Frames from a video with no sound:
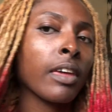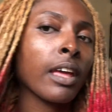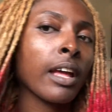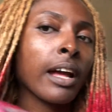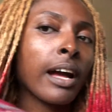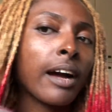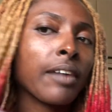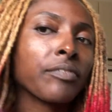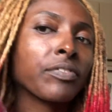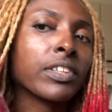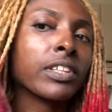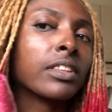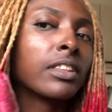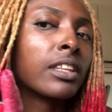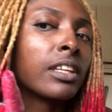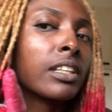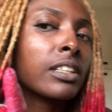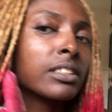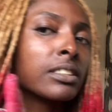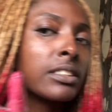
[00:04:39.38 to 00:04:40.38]
After
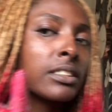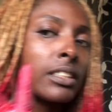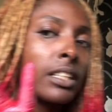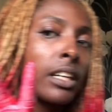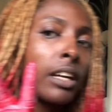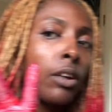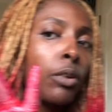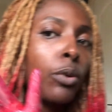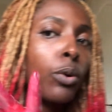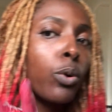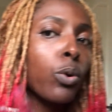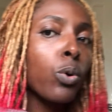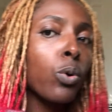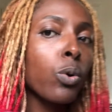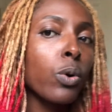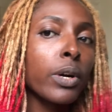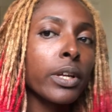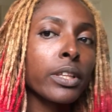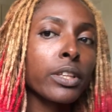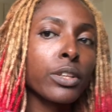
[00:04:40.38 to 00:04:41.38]
this, then I'll
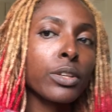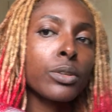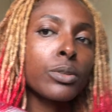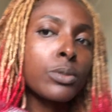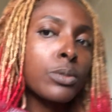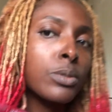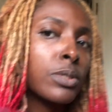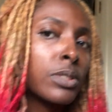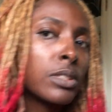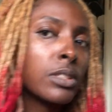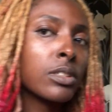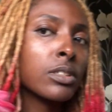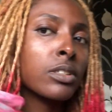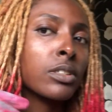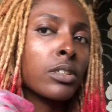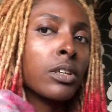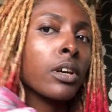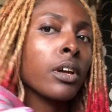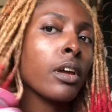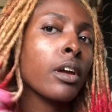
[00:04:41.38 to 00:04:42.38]
go and use the
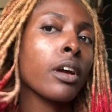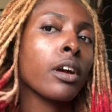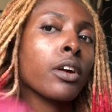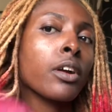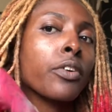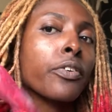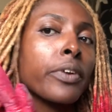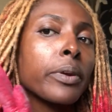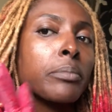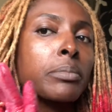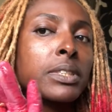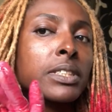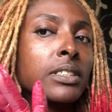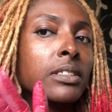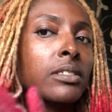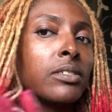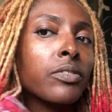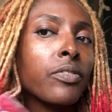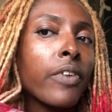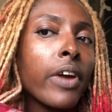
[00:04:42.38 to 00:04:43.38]

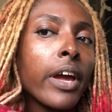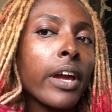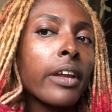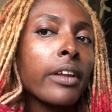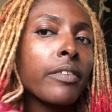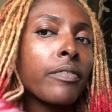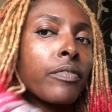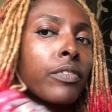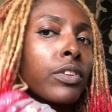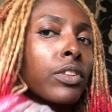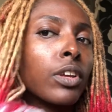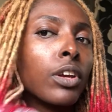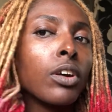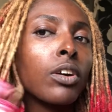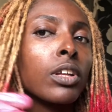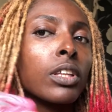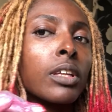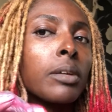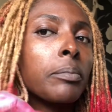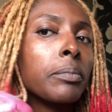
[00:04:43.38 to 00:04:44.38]
crimson red for the
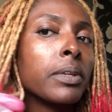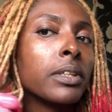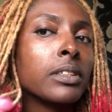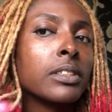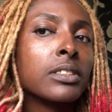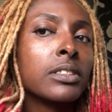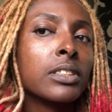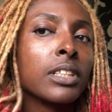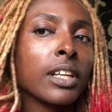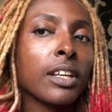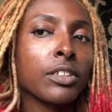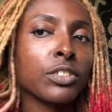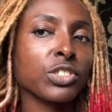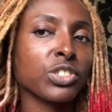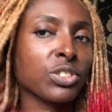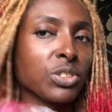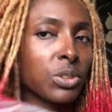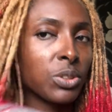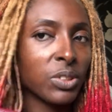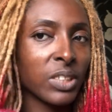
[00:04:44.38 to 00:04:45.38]
other bits. Then I'll show
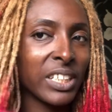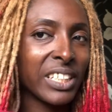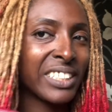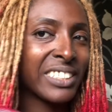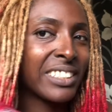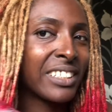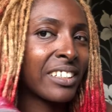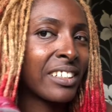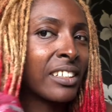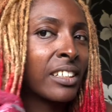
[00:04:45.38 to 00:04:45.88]
you later.